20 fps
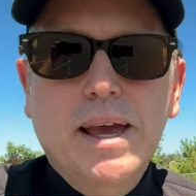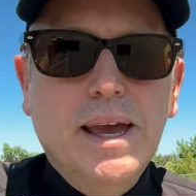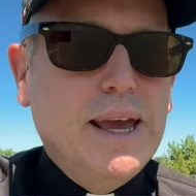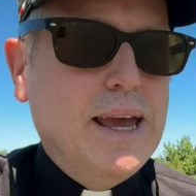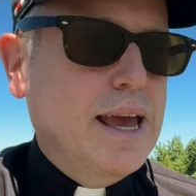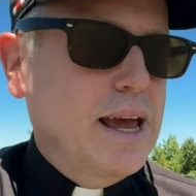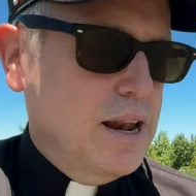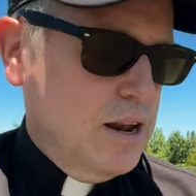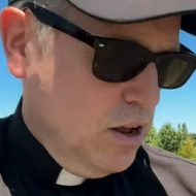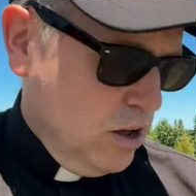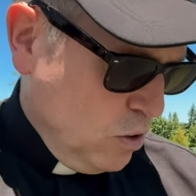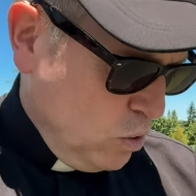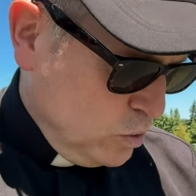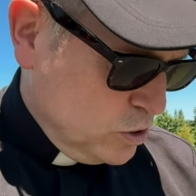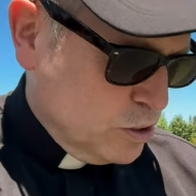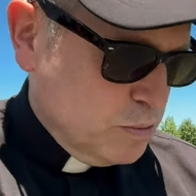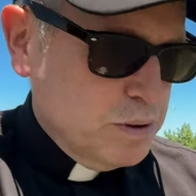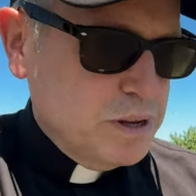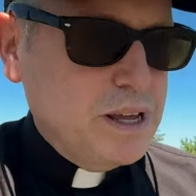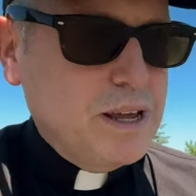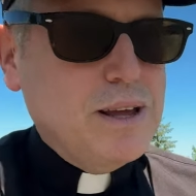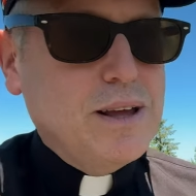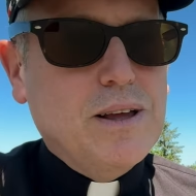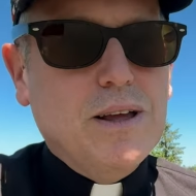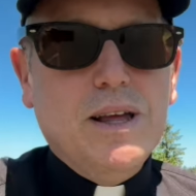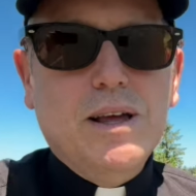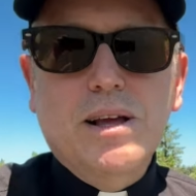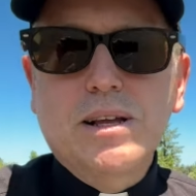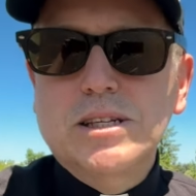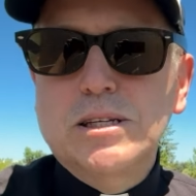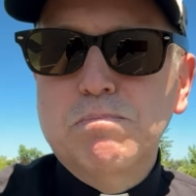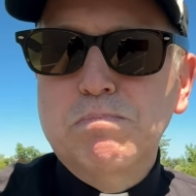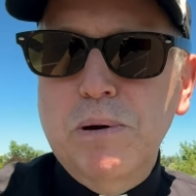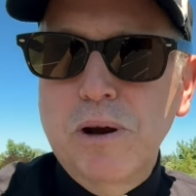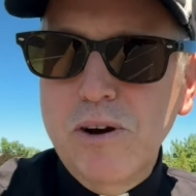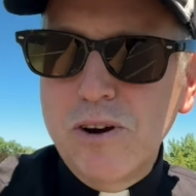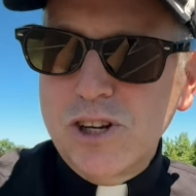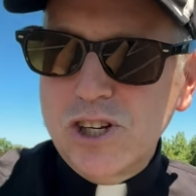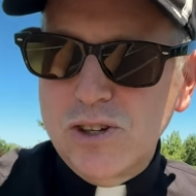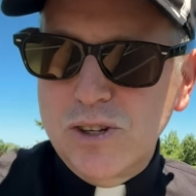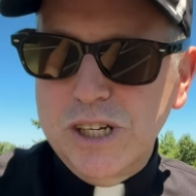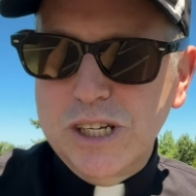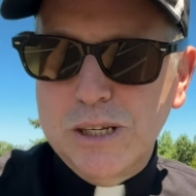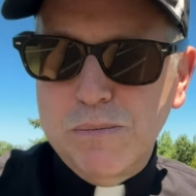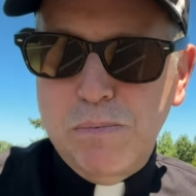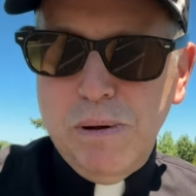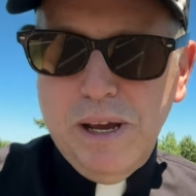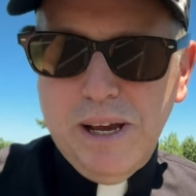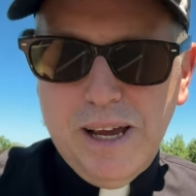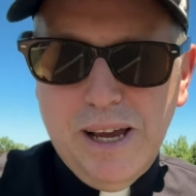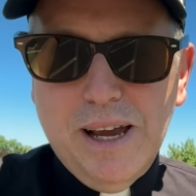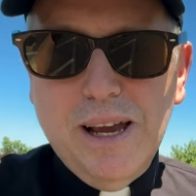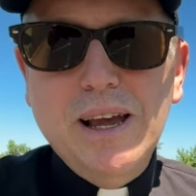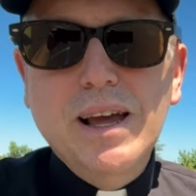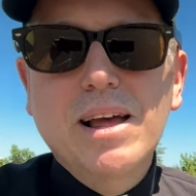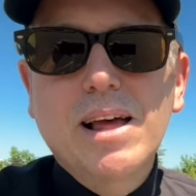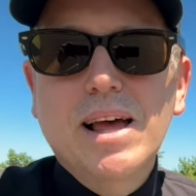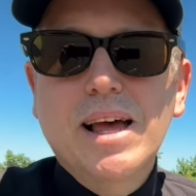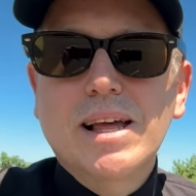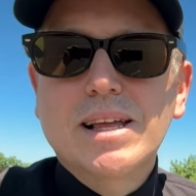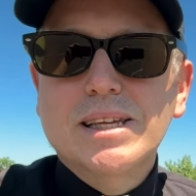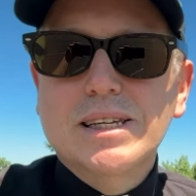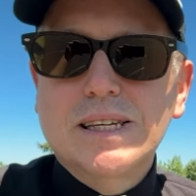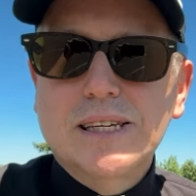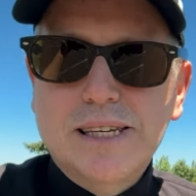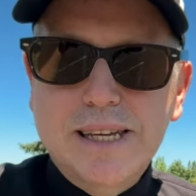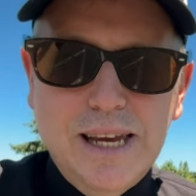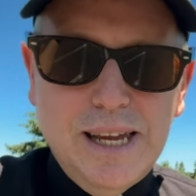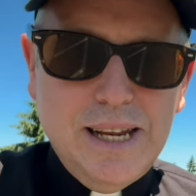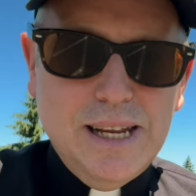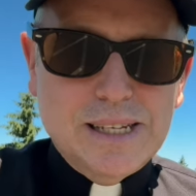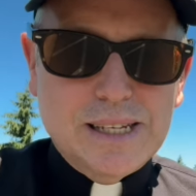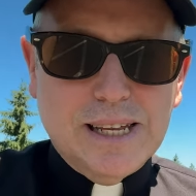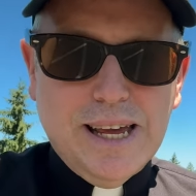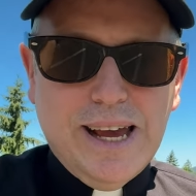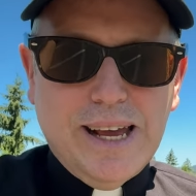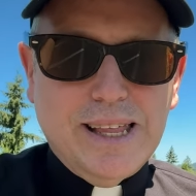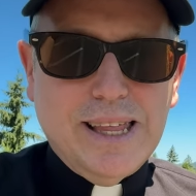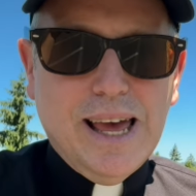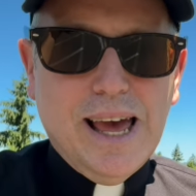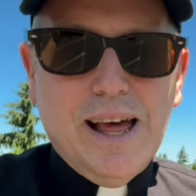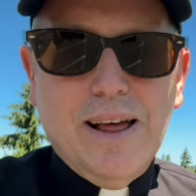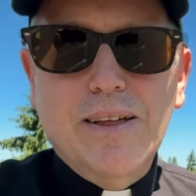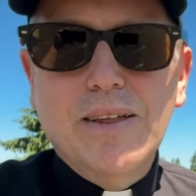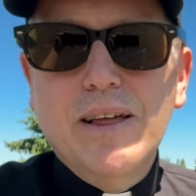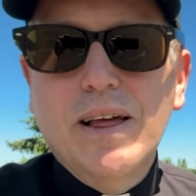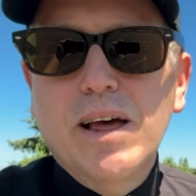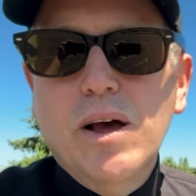And ultimately, spiritually speaking, sin is like that.